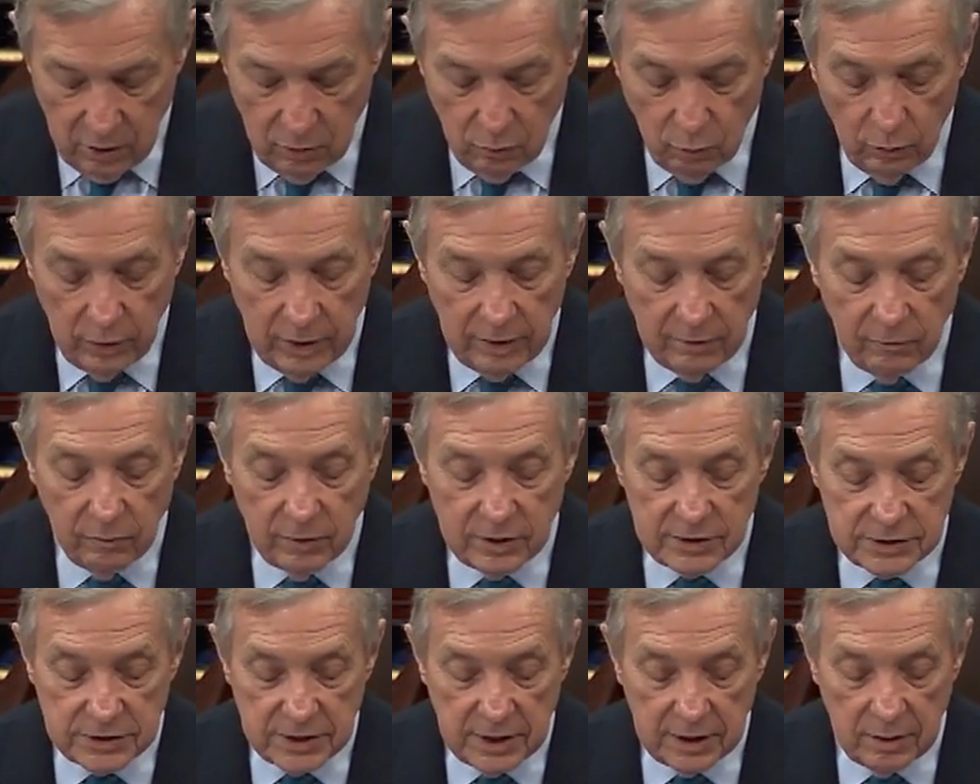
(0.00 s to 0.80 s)
we have
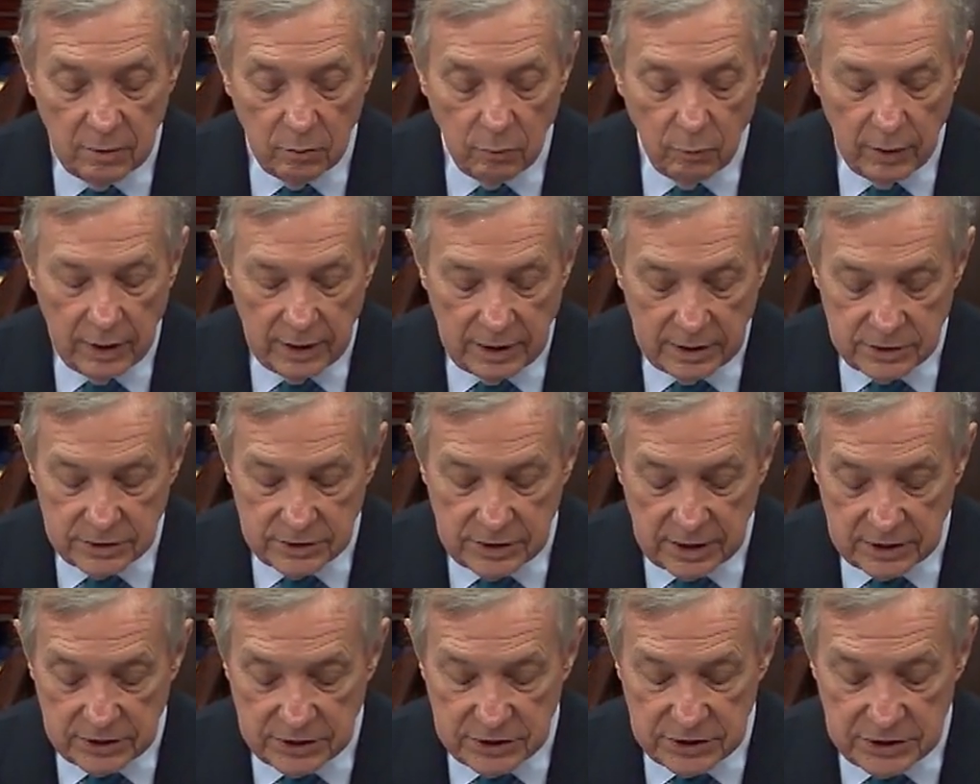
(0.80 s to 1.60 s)
witnessed
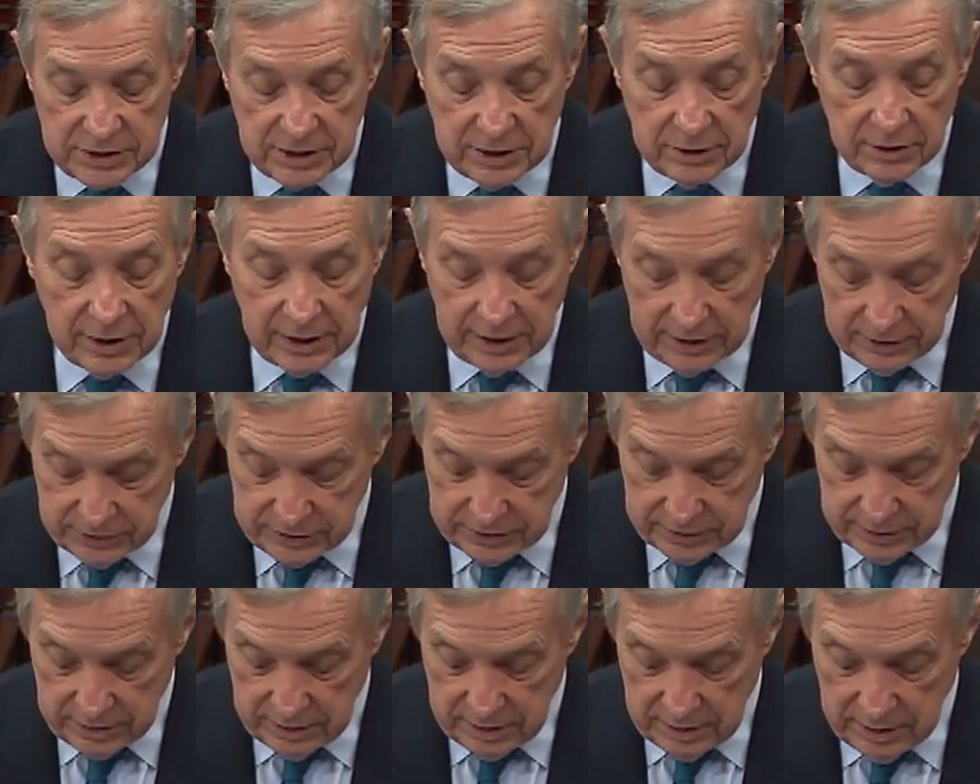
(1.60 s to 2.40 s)
a
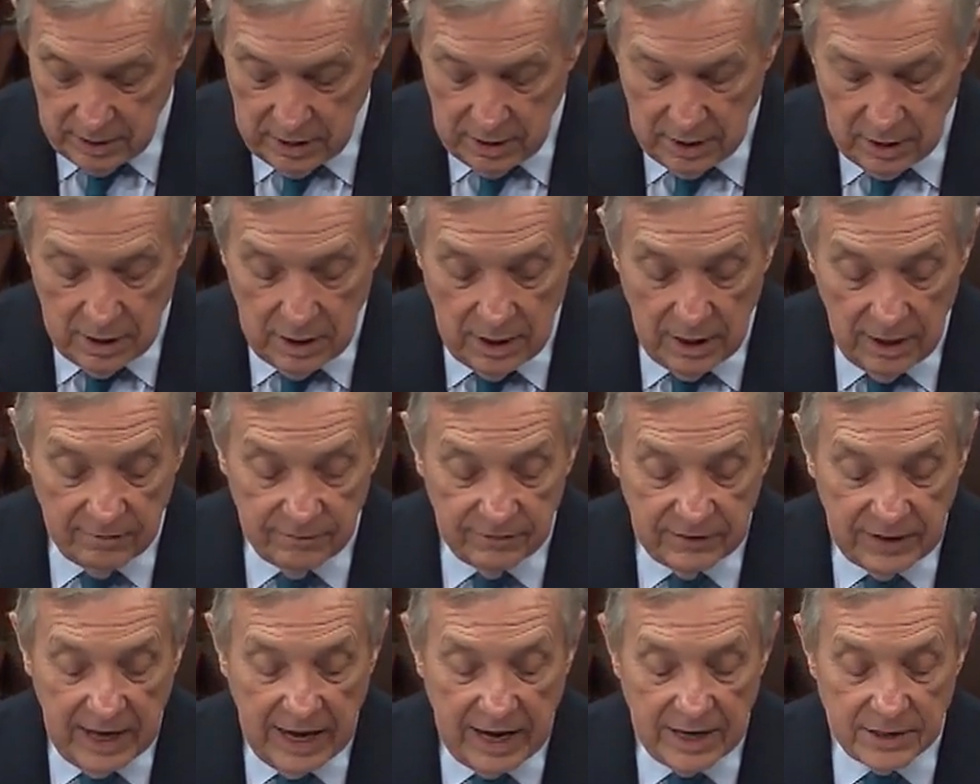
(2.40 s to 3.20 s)
series
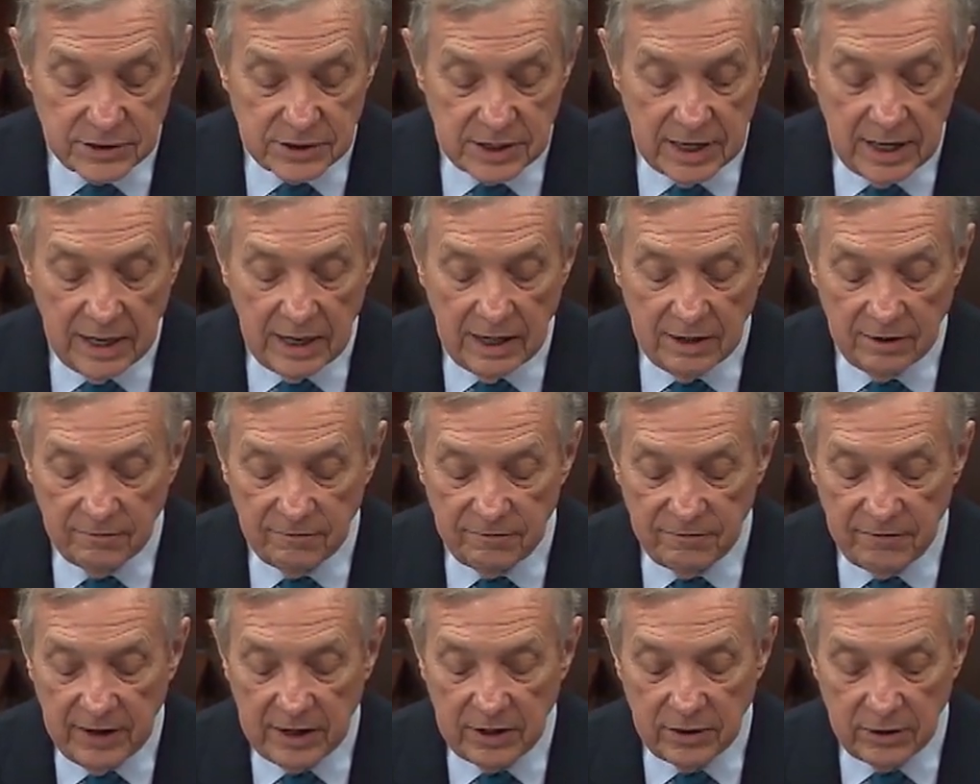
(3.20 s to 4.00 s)
of cascading
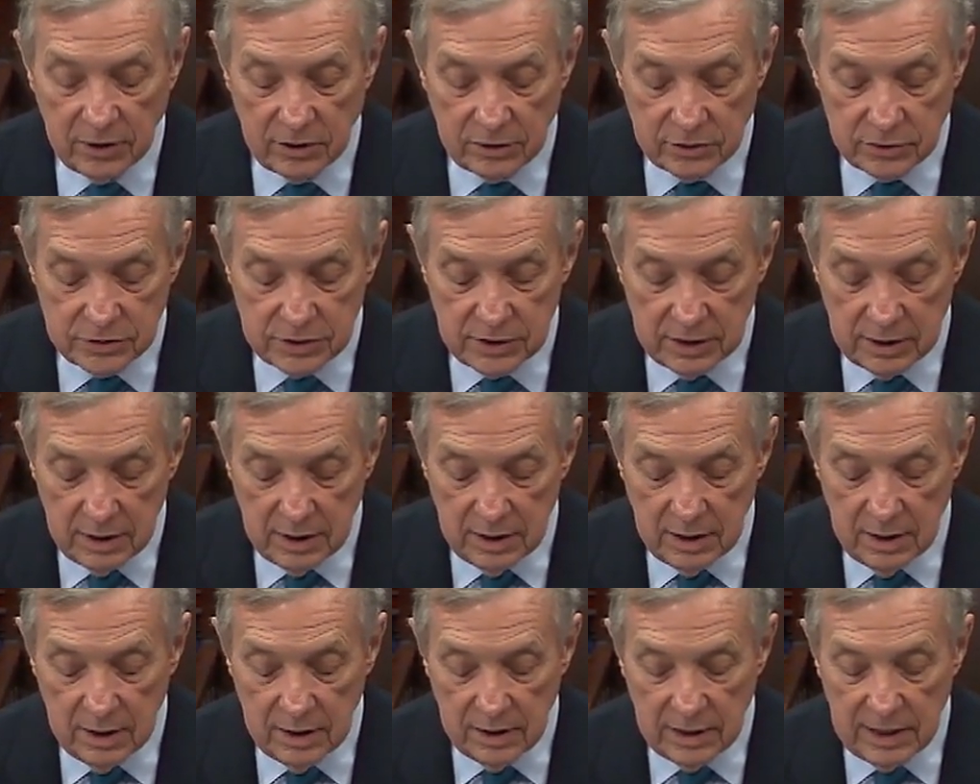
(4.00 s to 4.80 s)
failures
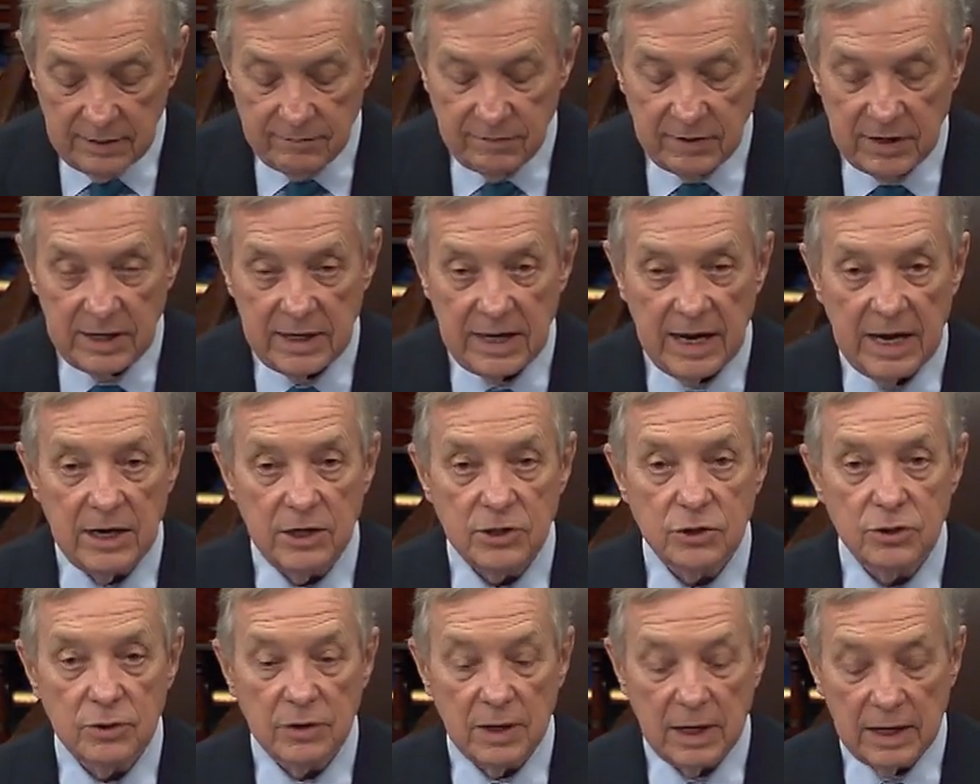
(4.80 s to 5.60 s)
that have
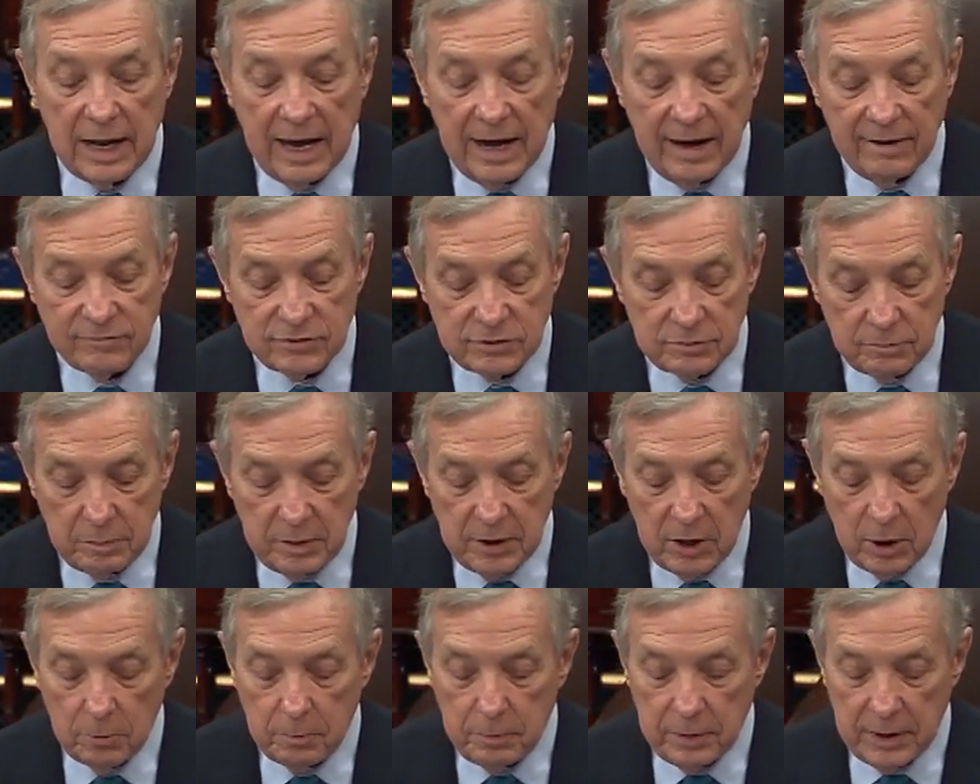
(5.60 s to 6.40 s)
endangered the lives of
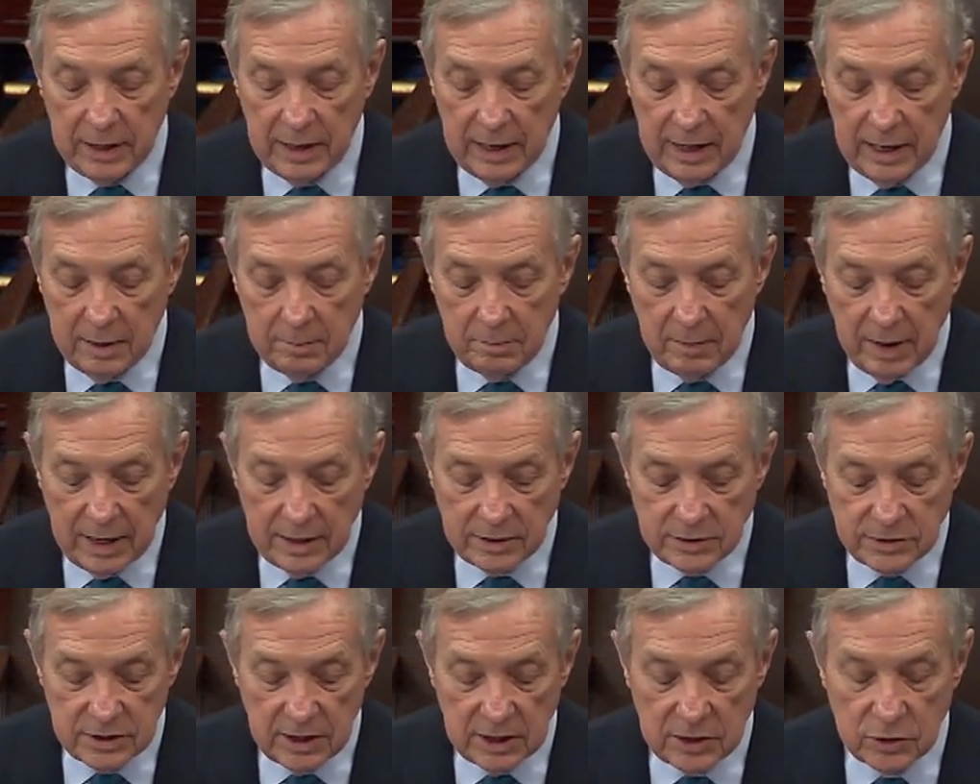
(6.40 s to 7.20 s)
BOP
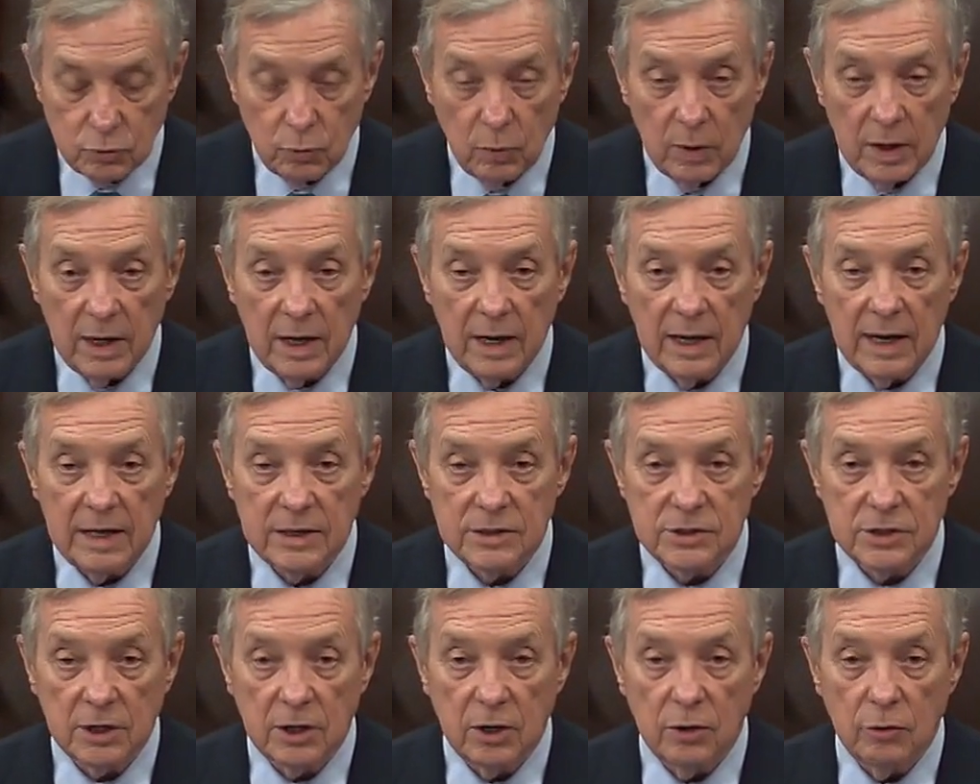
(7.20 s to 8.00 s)
inmates as well
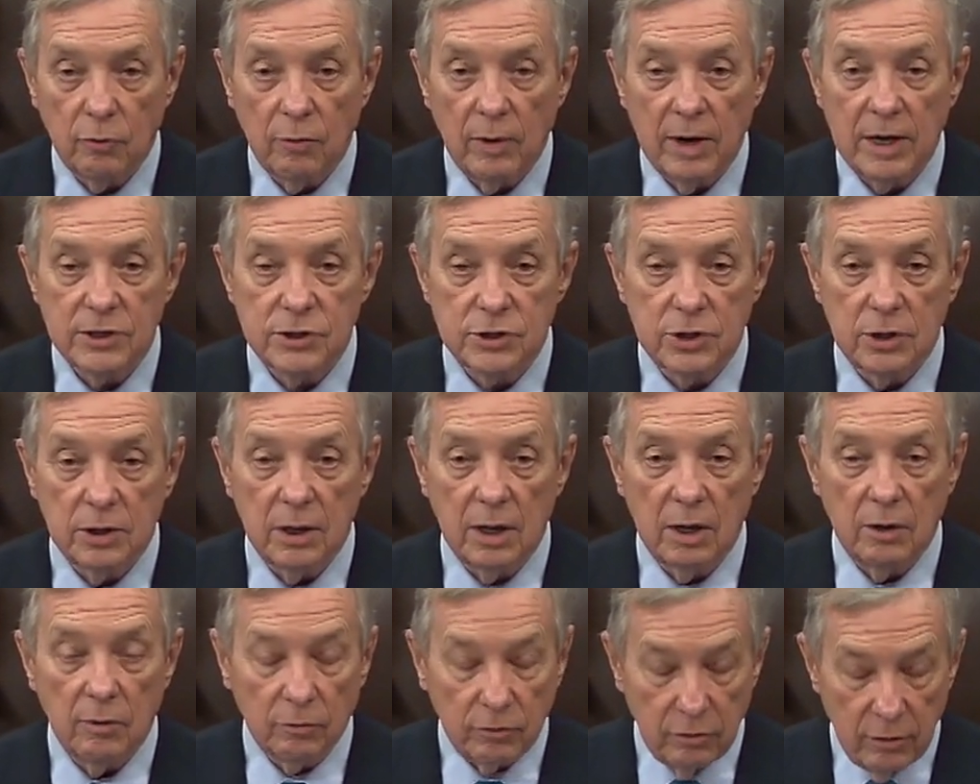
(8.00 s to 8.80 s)
as the
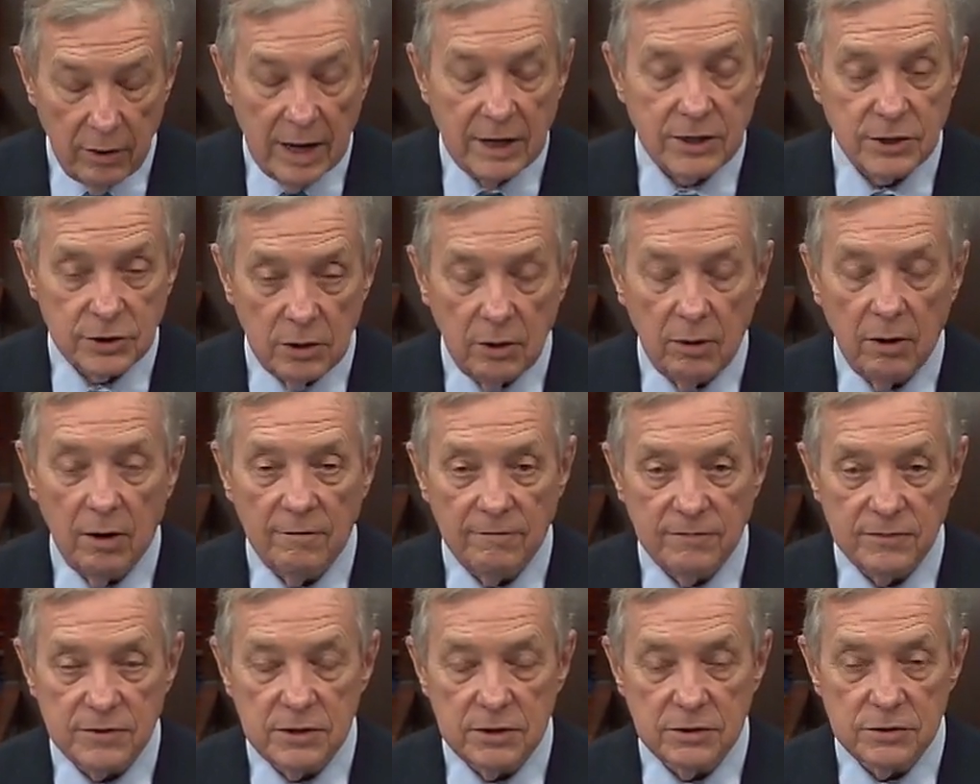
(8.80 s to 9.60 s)
correctional
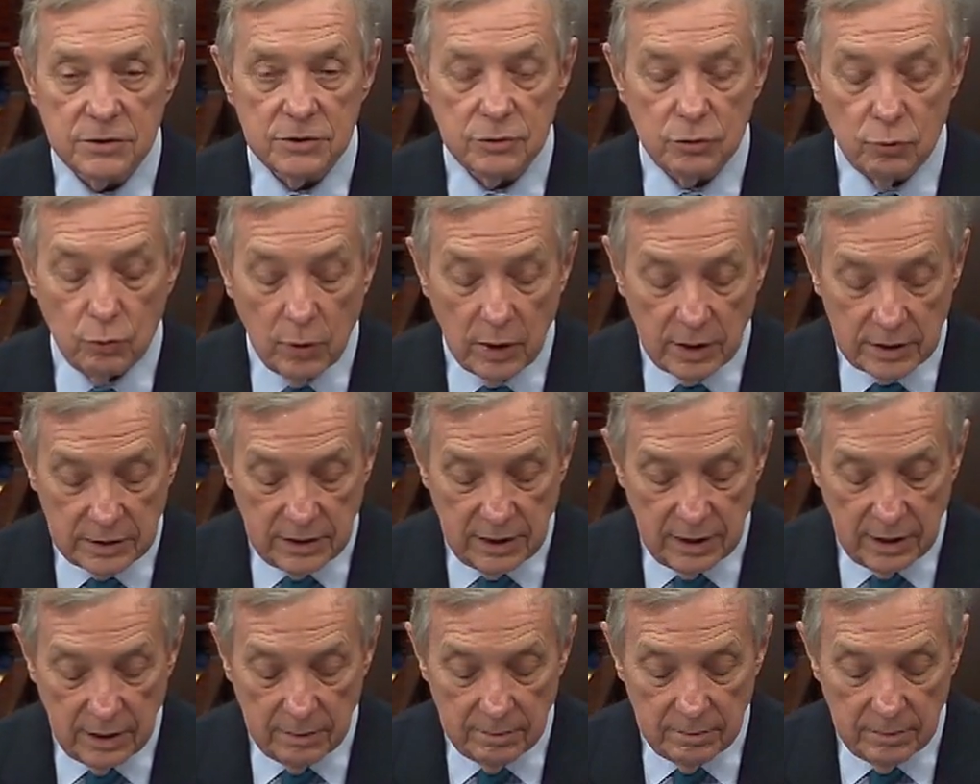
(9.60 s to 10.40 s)
officers who work
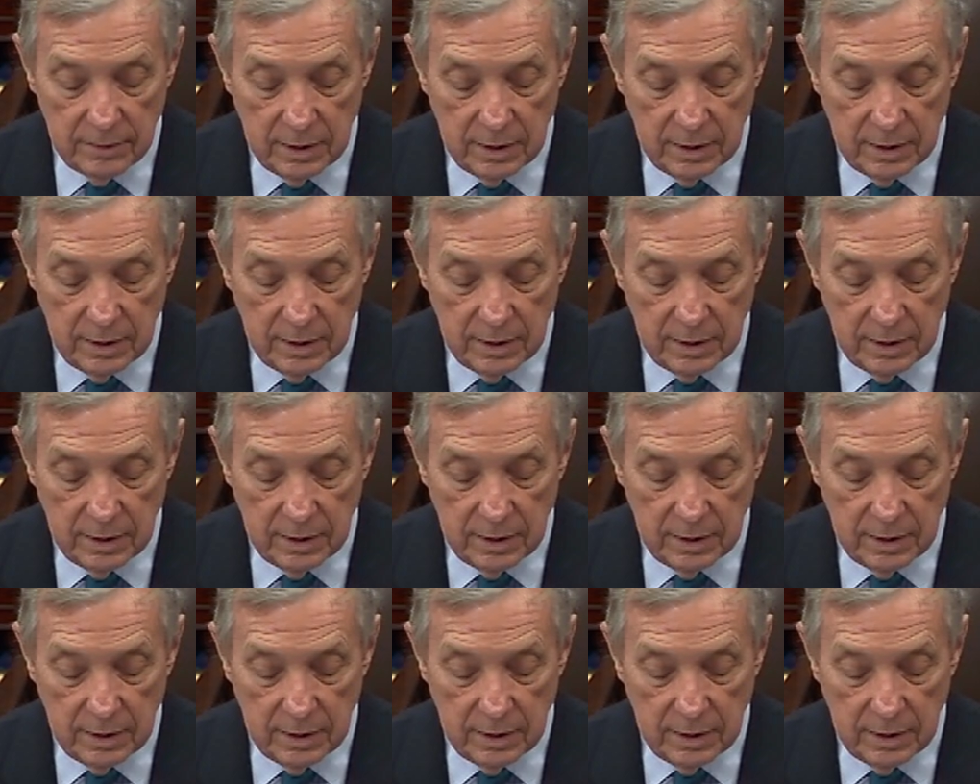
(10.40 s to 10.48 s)
there.